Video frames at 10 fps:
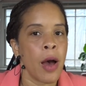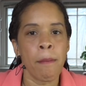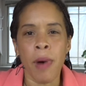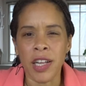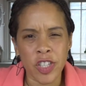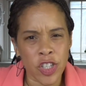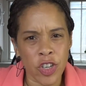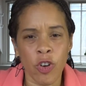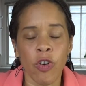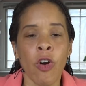
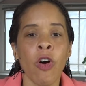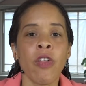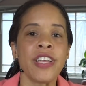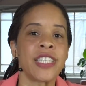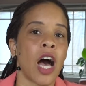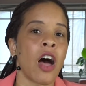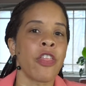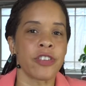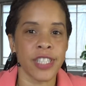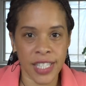Monster or all these
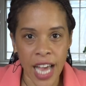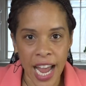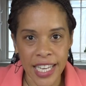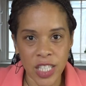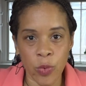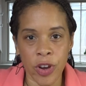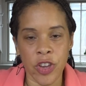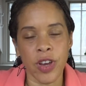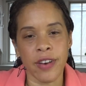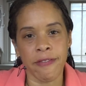other sites where
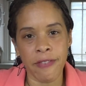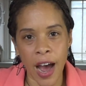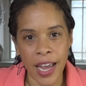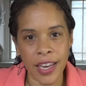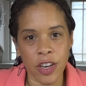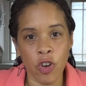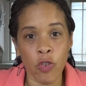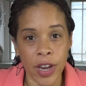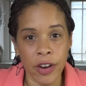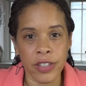you can find
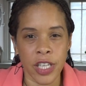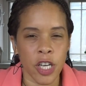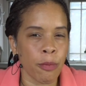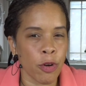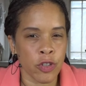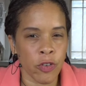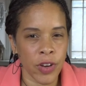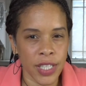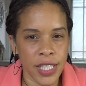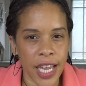careers in commercial
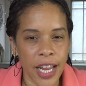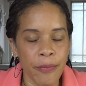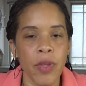real estate,